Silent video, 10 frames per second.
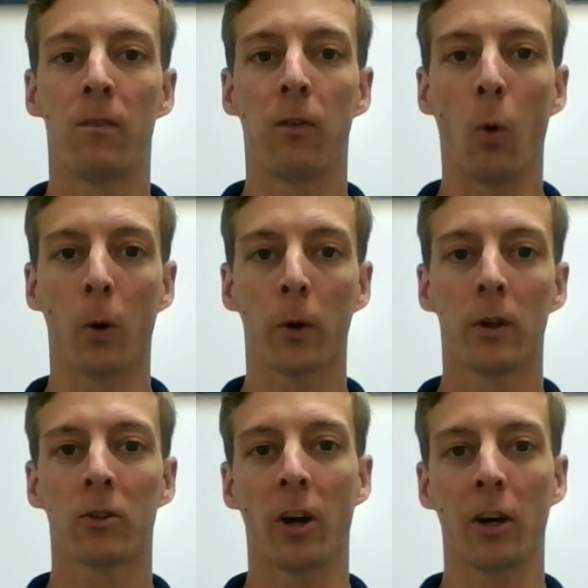
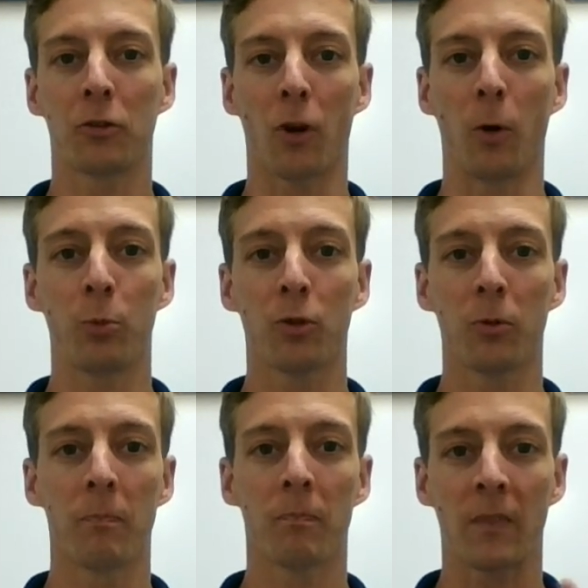Four, telescopes.
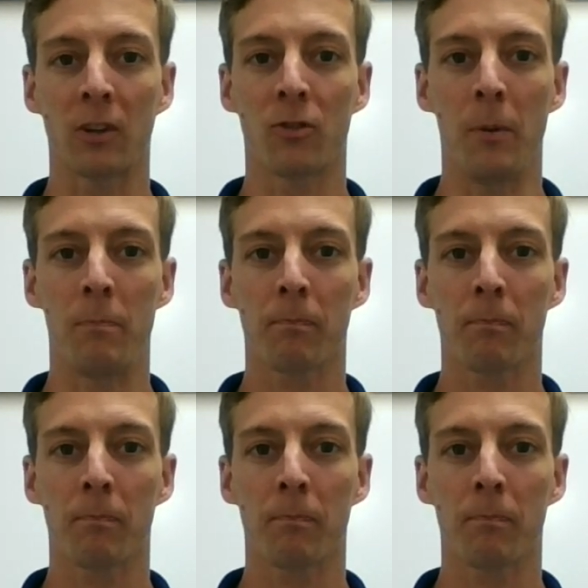That's it.